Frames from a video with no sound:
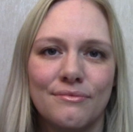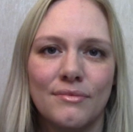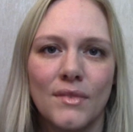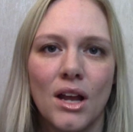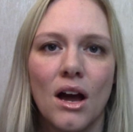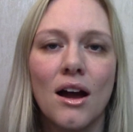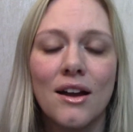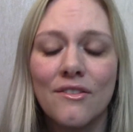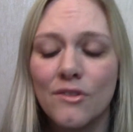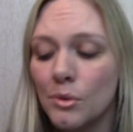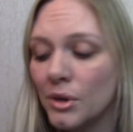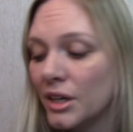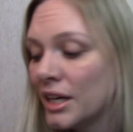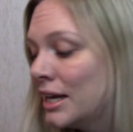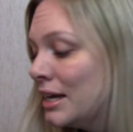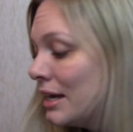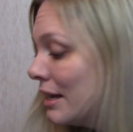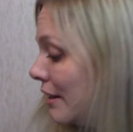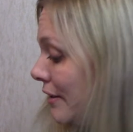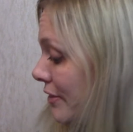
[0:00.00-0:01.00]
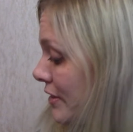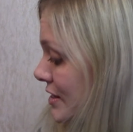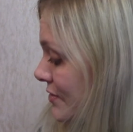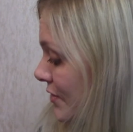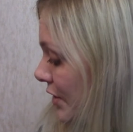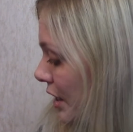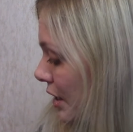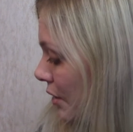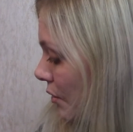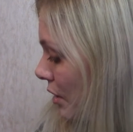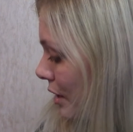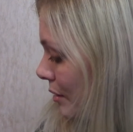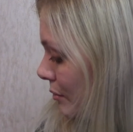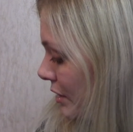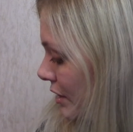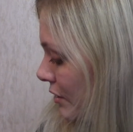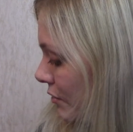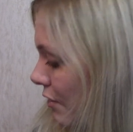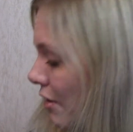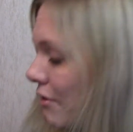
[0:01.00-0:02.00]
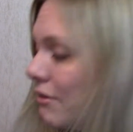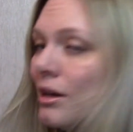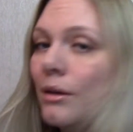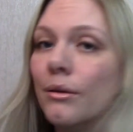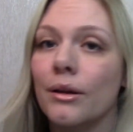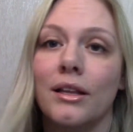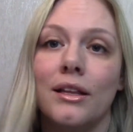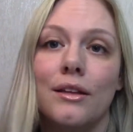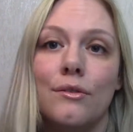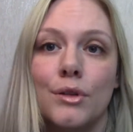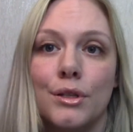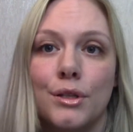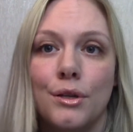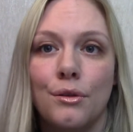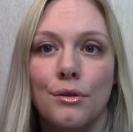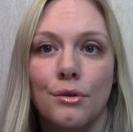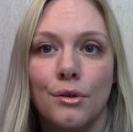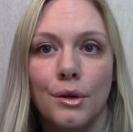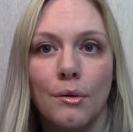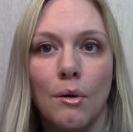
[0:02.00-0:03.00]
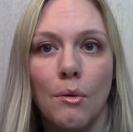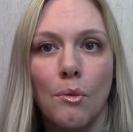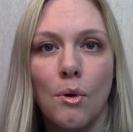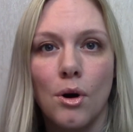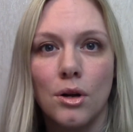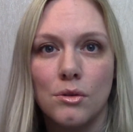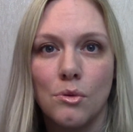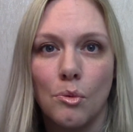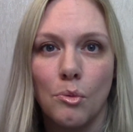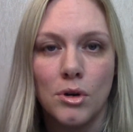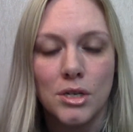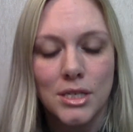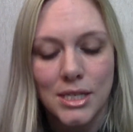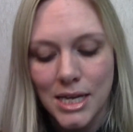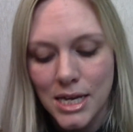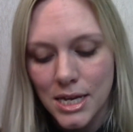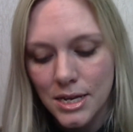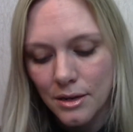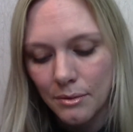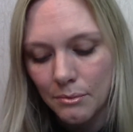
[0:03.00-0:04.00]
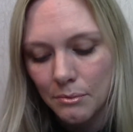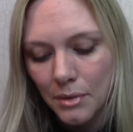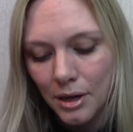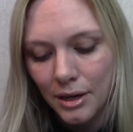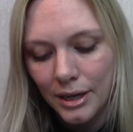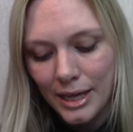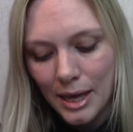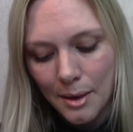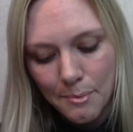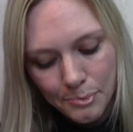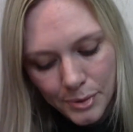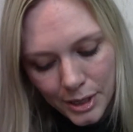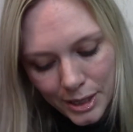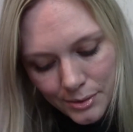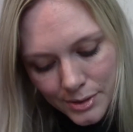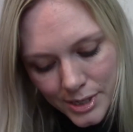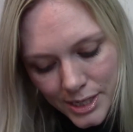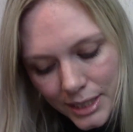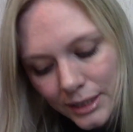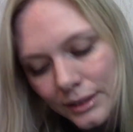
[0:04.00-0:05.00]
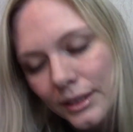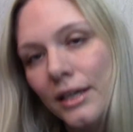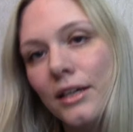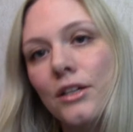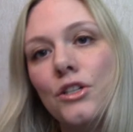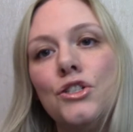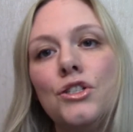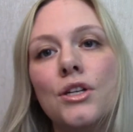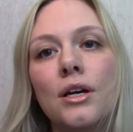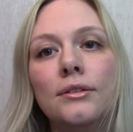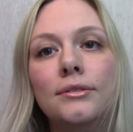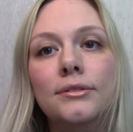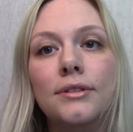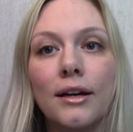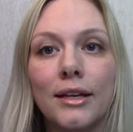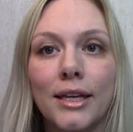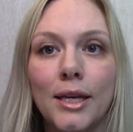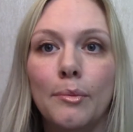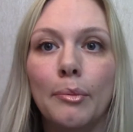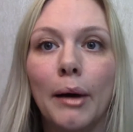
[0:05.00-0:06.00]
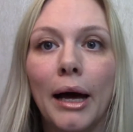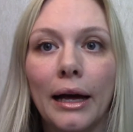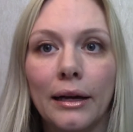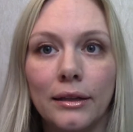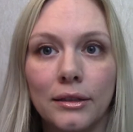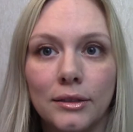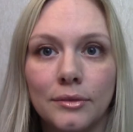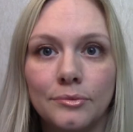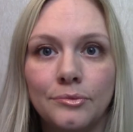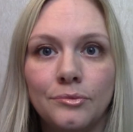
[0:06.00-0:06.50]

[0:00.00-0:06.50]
Hi everyone, in this video I'm going to very quickly run you through what was in my Beautylish Lucky Bag.